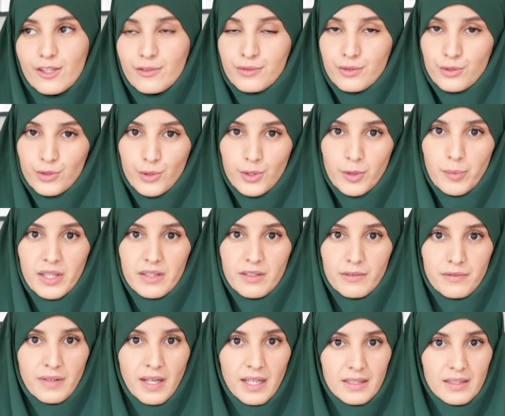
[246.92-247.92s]
often talk about the
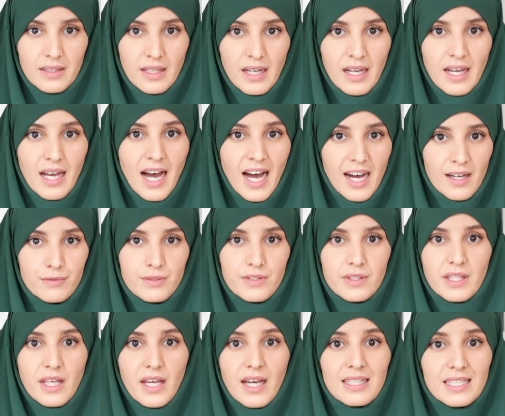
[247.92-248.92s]
fact that I have to
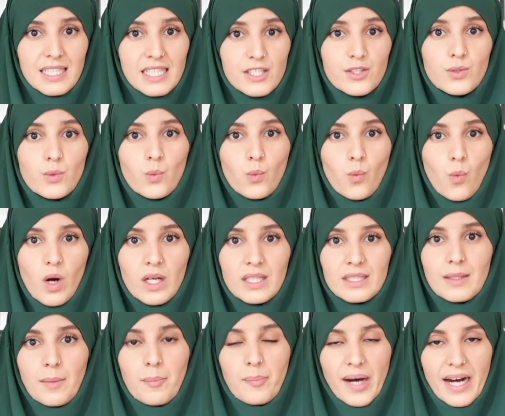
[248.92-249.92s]
get at least
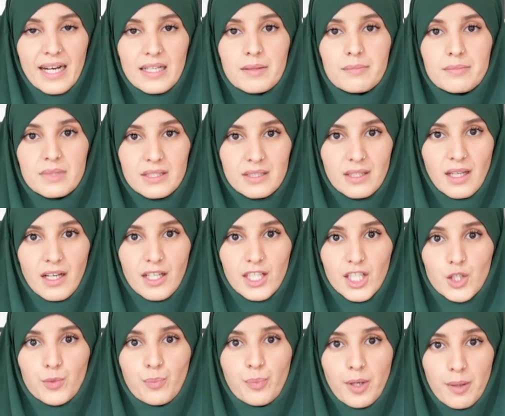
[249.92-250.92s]
1 back
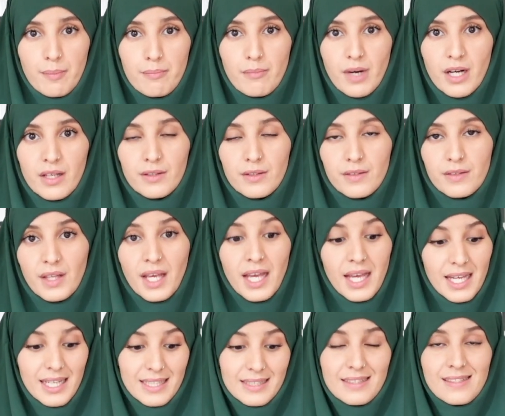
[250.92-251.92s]
massage per month,
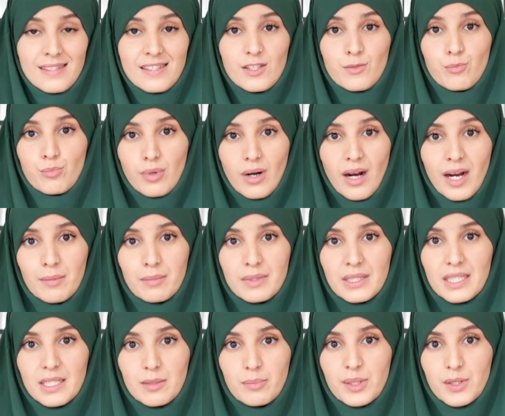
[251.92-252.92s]
and this is
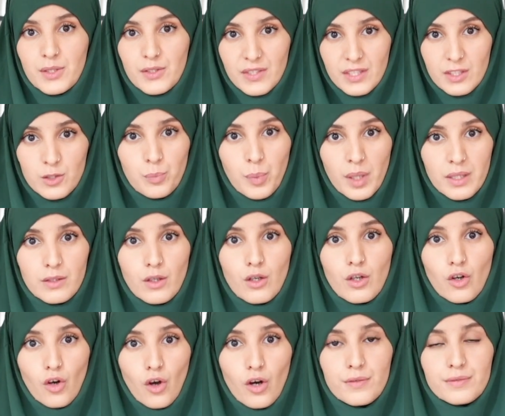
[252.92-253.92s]
primarily because I spend a
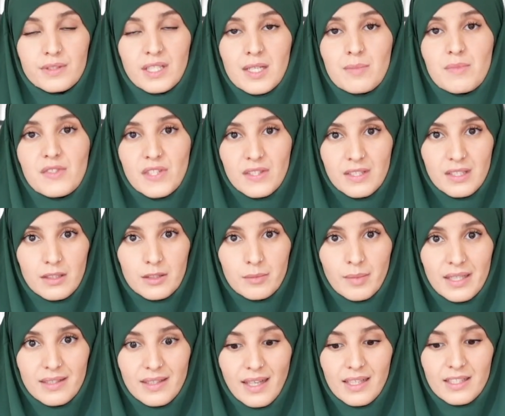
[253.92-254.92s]
lot of time sitting on
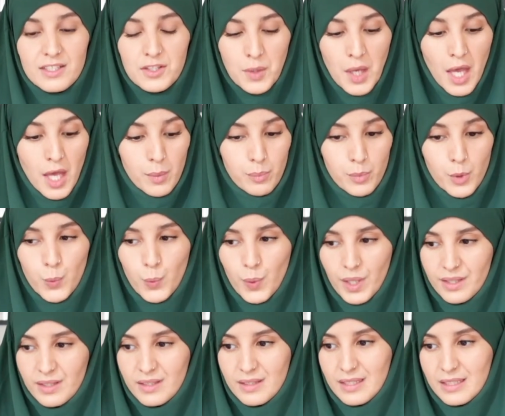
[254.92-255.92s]
my desk. But
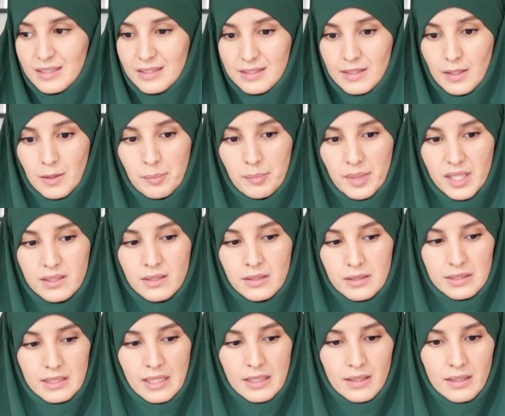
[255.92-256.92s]
with this amazing
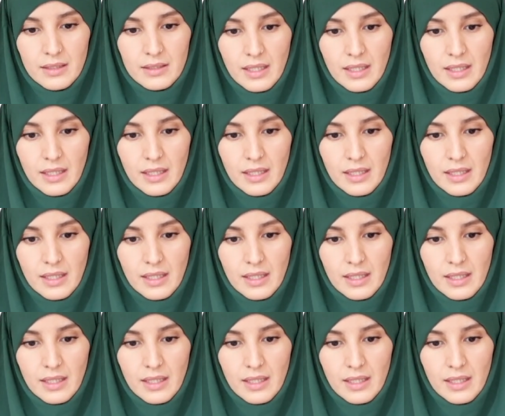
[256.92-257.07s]
standing